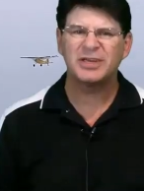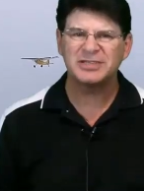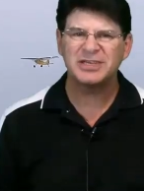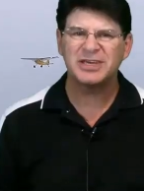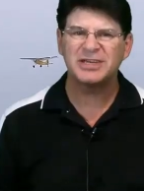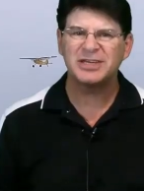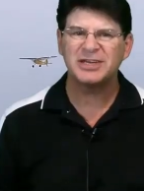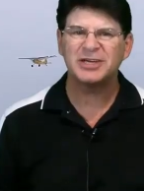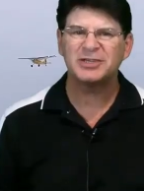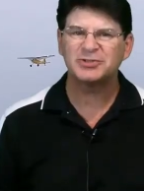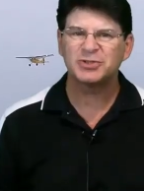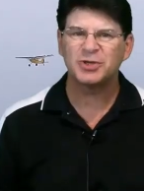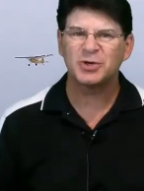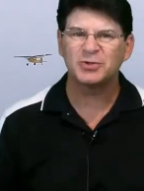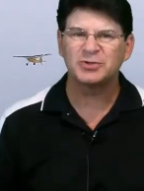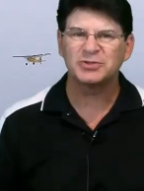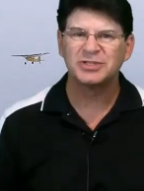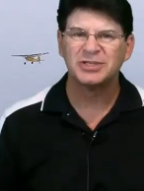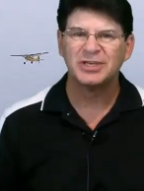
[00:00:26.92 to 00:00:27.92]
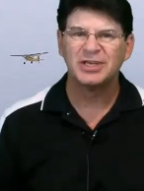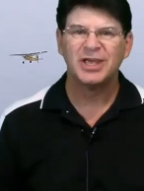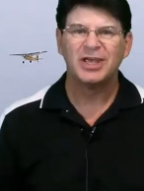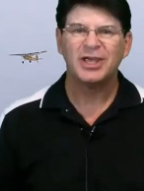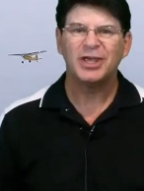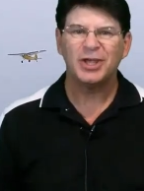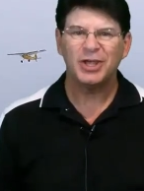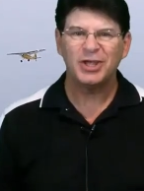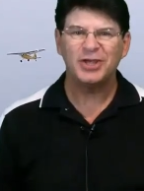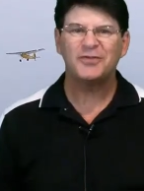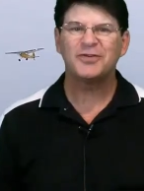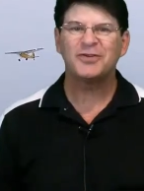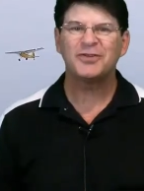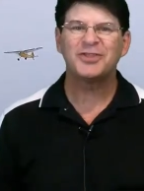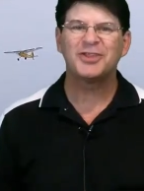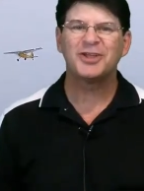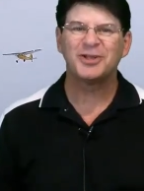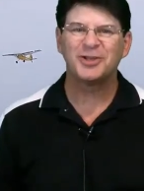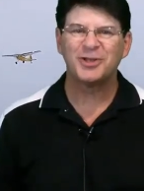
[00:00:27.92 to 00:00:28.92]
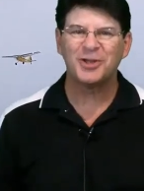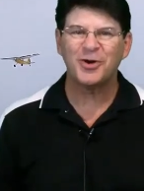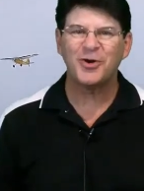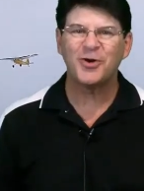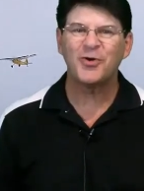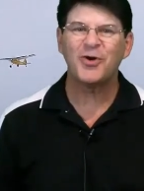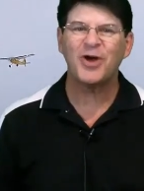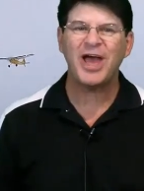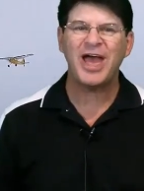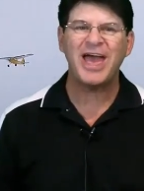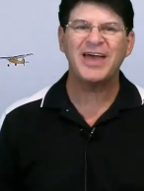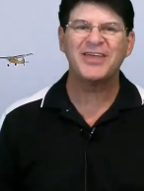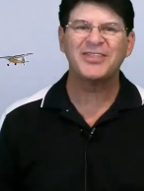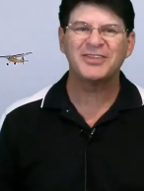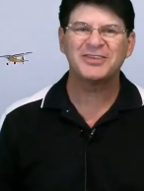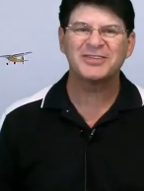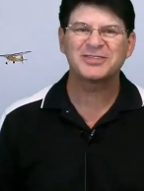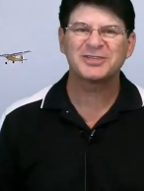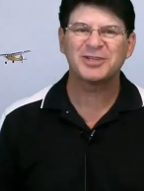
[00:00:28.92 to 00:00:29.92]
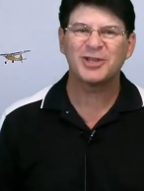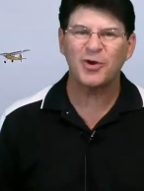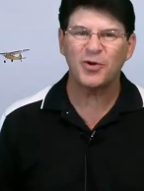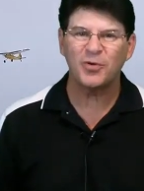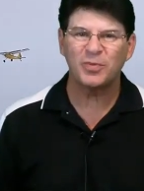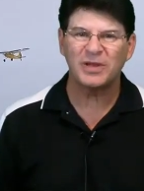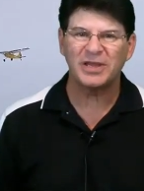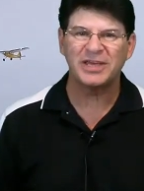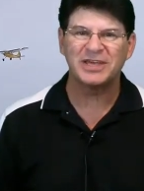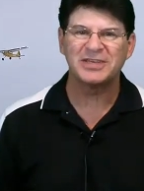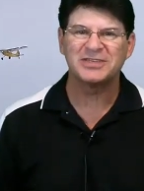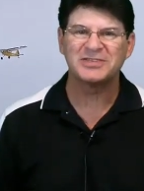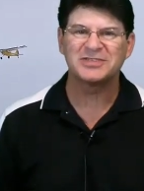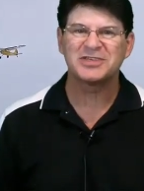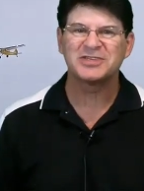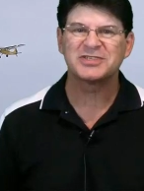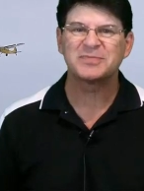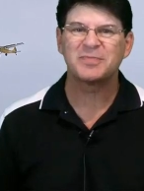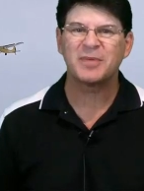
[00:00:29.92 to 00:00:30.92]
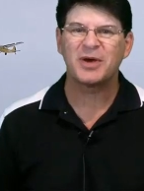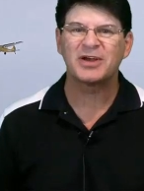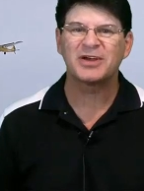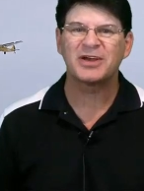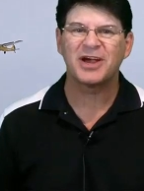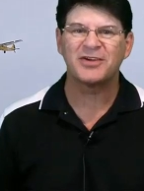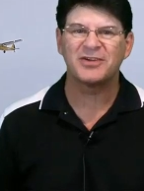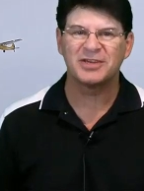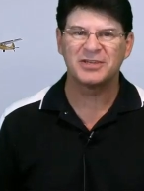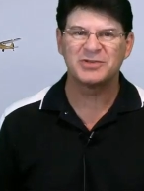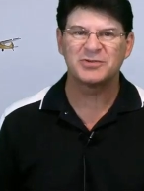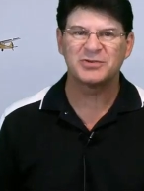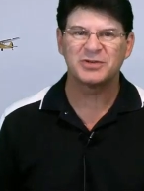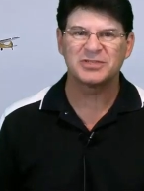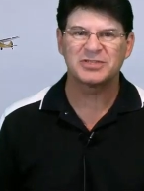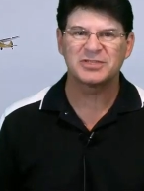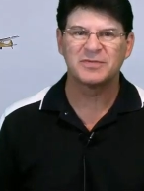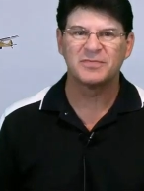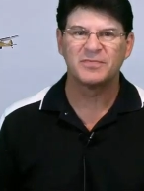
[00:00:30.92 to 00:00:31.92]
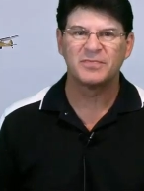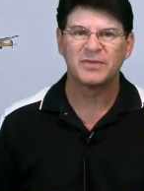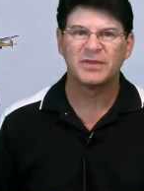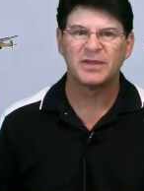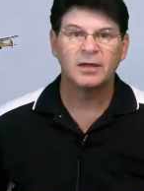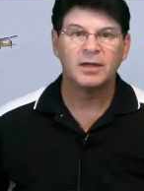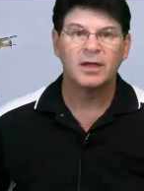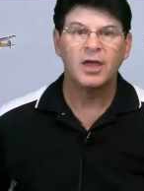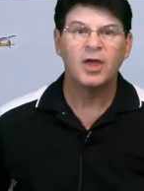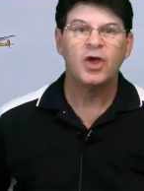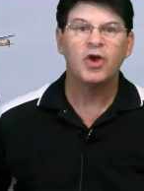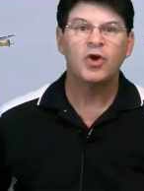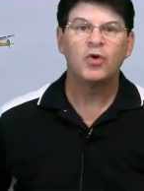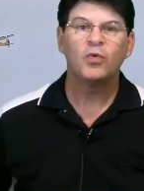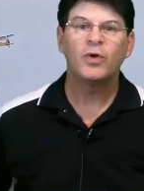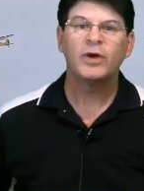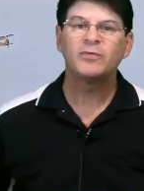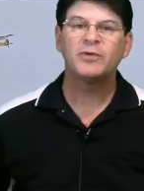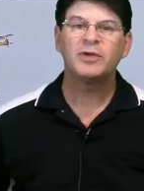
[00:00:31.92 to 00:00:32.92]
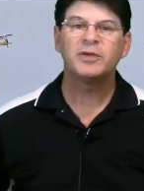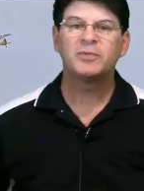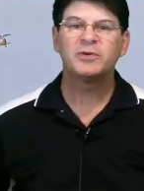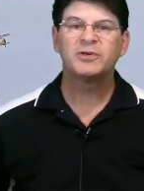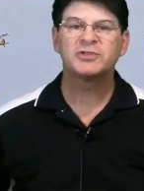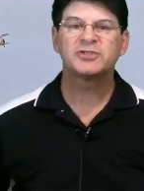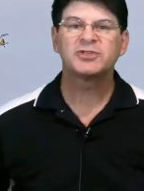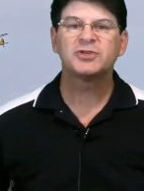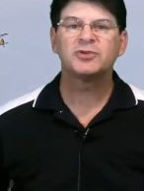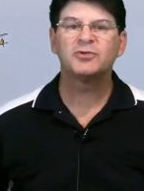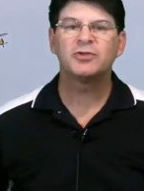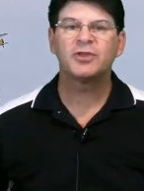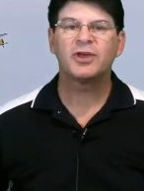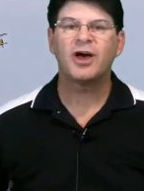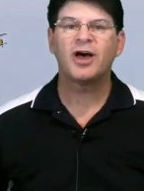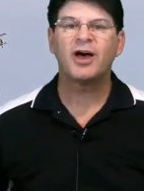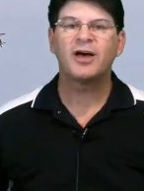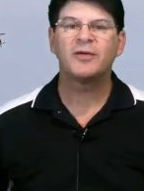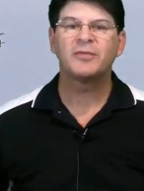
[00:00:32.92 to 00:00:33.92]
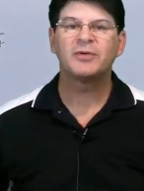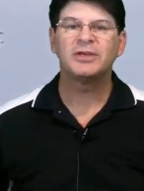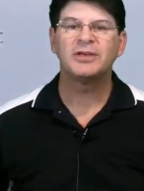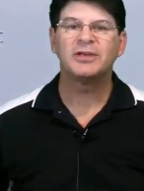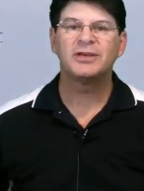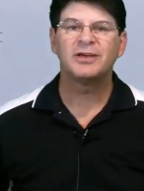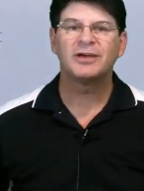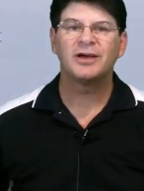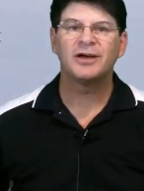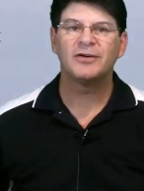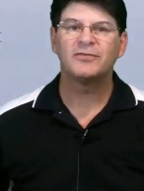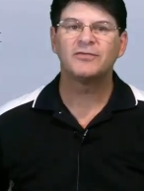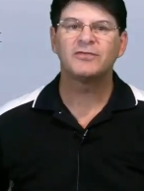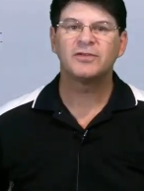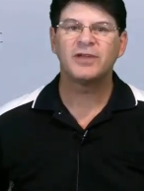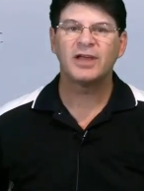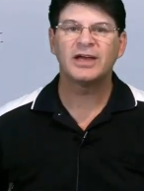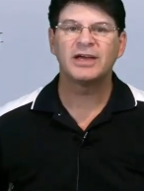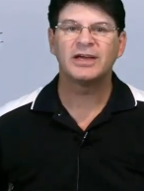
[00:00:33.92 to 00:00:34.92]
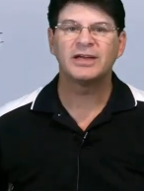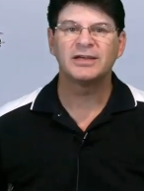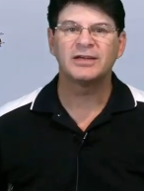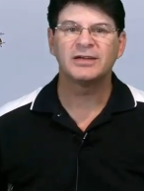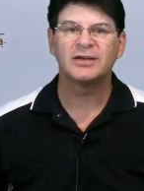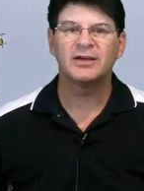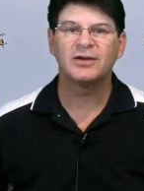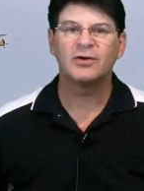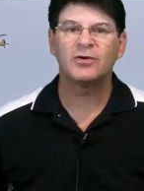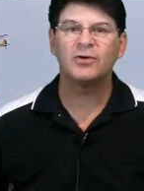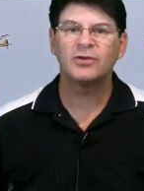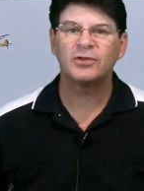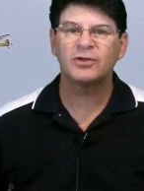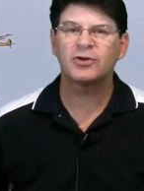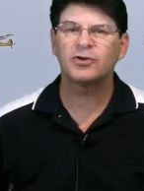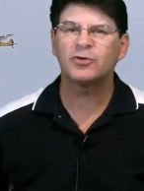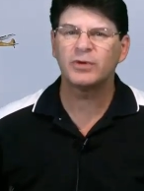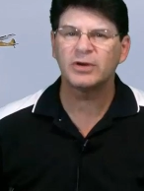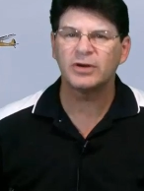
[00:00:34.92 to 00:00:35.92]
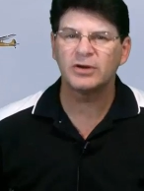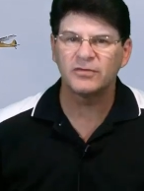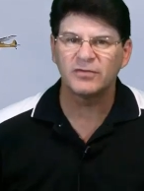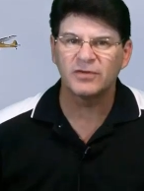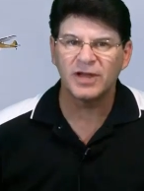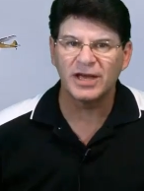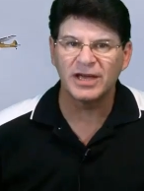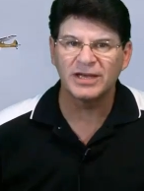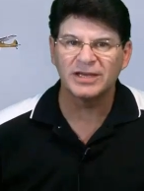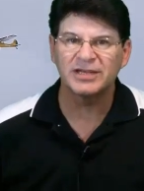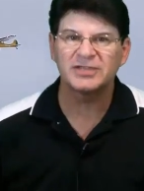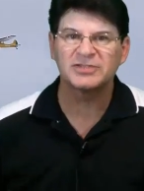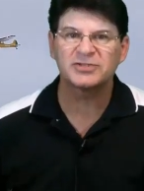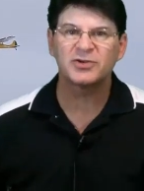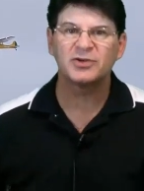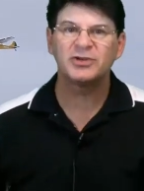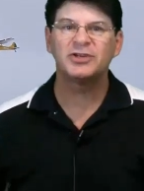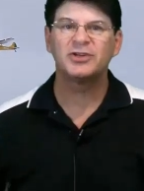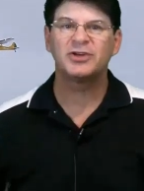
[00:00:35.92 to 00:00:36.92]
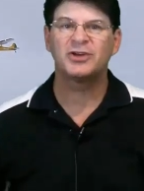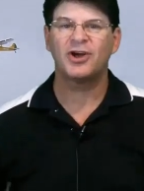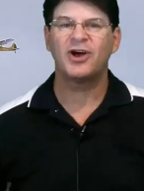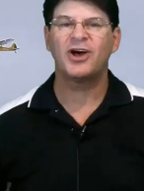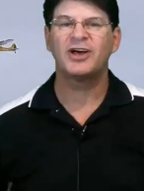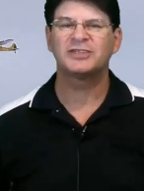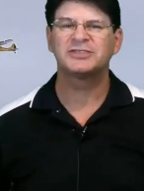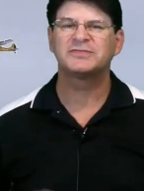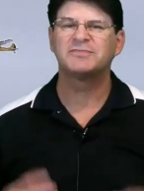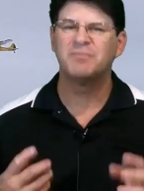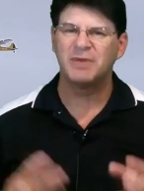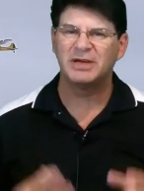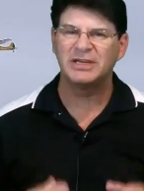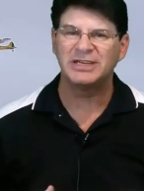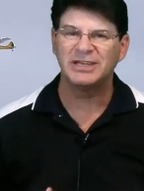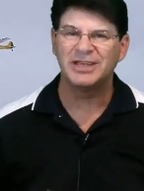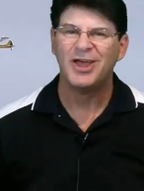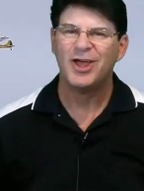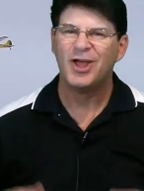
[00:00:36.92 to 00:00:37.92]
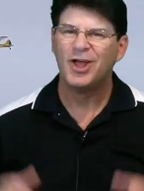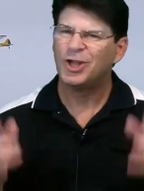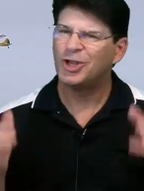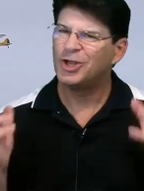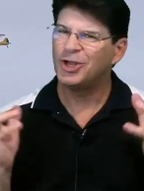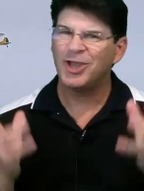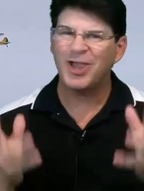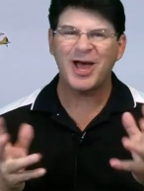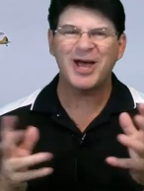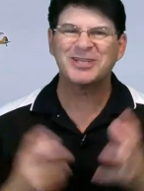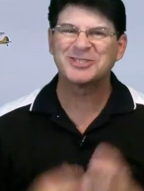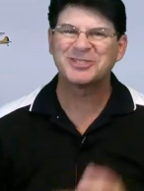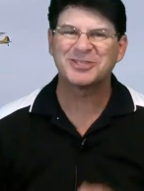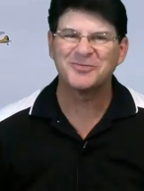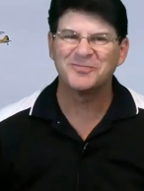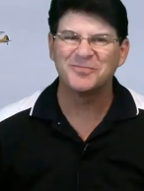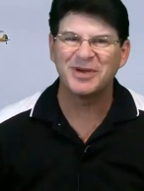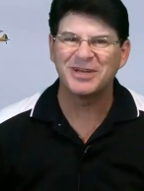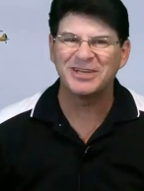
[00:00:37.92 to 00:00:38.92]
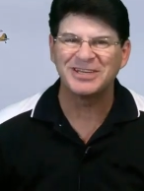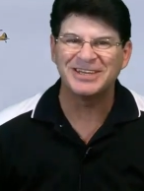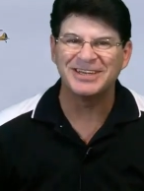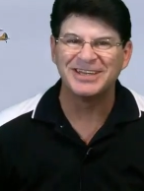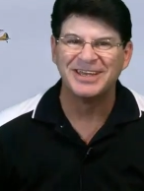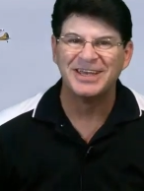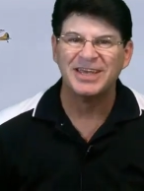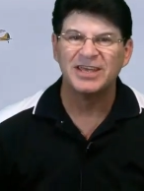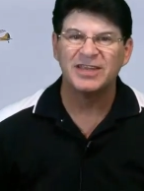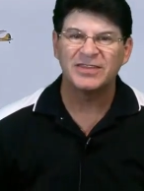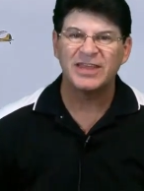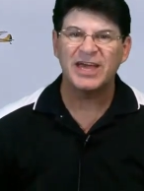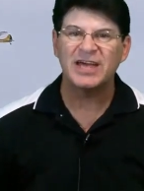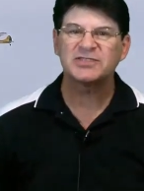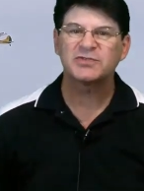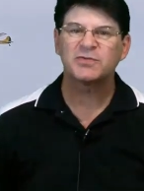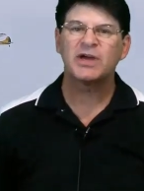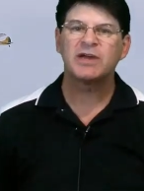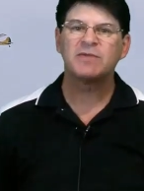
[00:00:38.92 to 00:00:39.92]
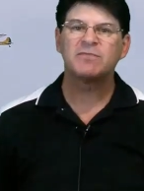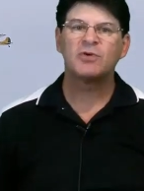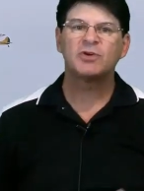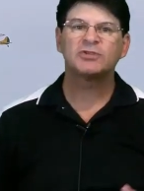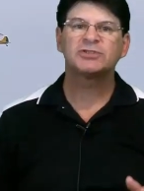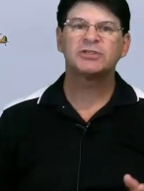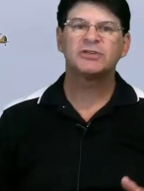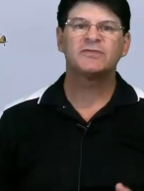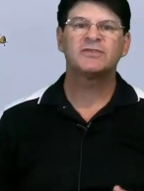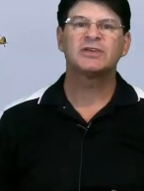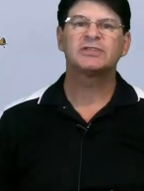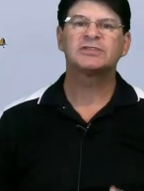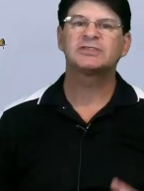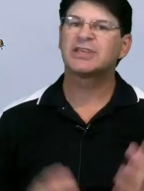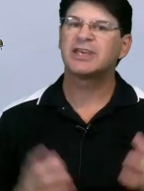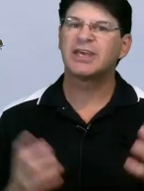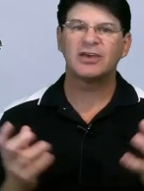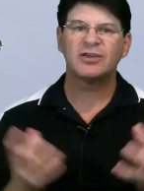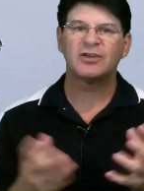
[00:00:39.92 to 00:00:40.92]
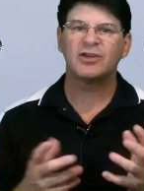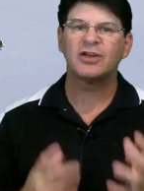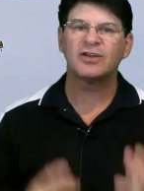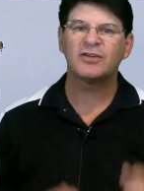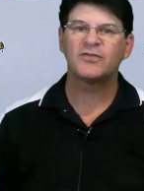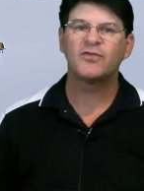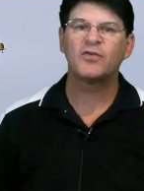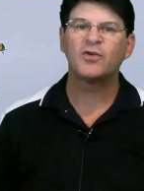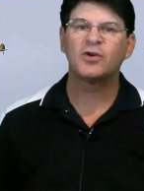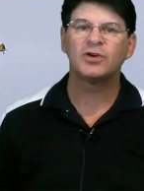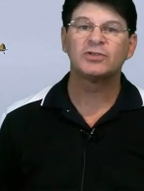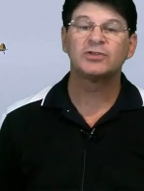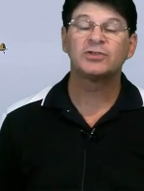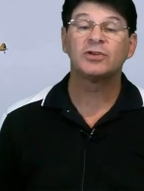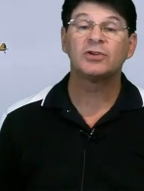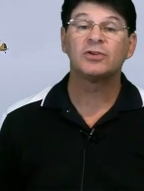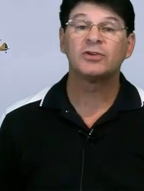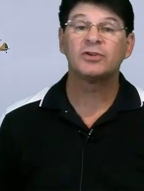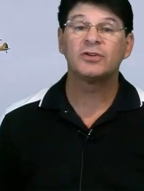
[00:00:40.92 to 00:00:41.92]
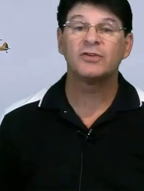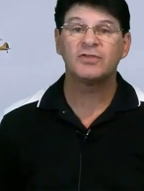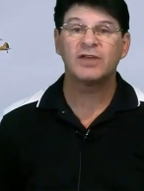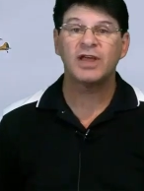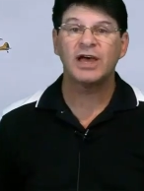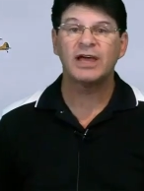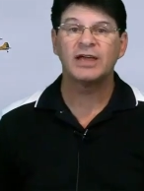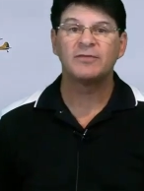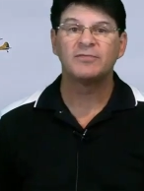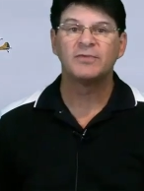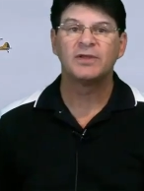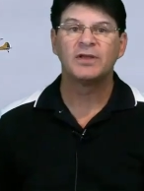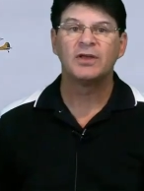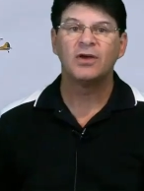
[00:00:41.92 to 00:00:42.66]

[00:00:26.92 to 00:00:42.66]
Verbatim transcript: attend air shows. Even the low and the slow planes spark our interest. When we pursue the hobby of flying or the career of flying, it's going to cost money, lots of money. That's why most of us cannot afford to learn to fly